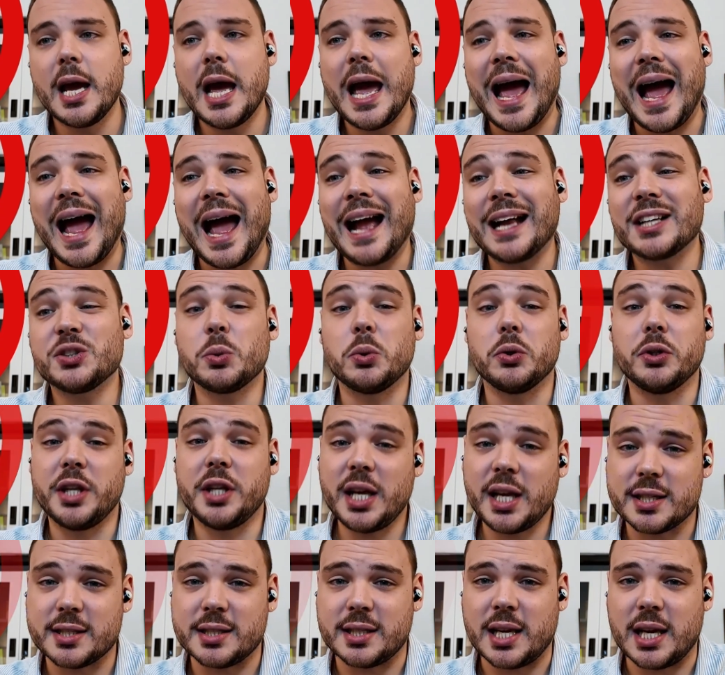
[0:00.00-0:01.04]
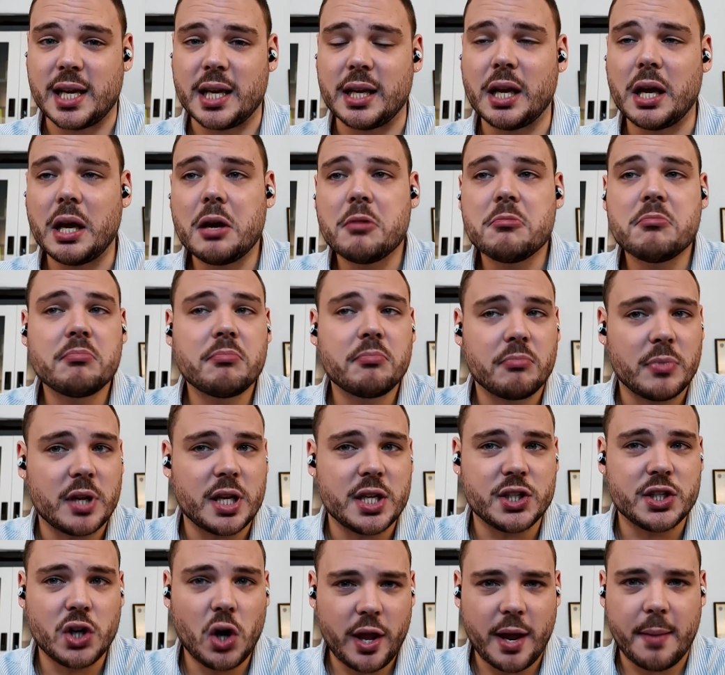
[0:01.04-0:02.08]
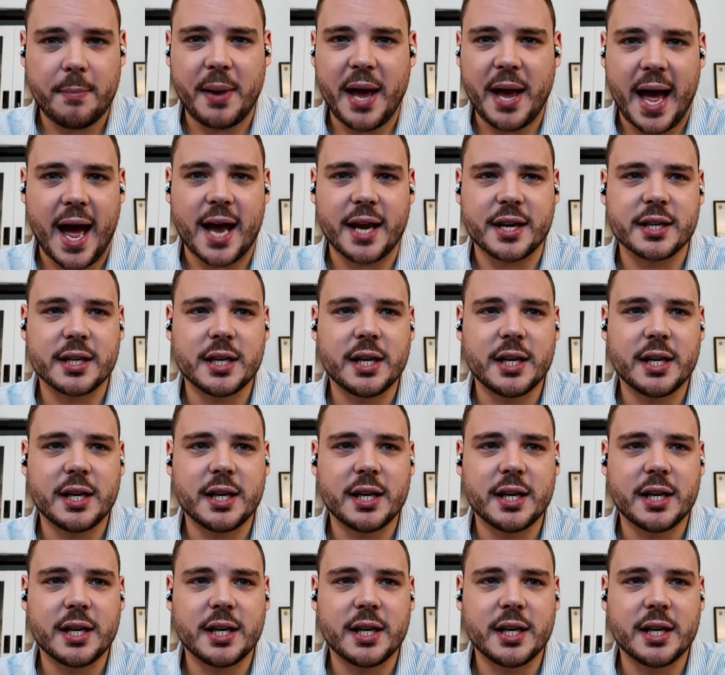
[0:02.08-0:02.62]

actual nicotine is not that bad.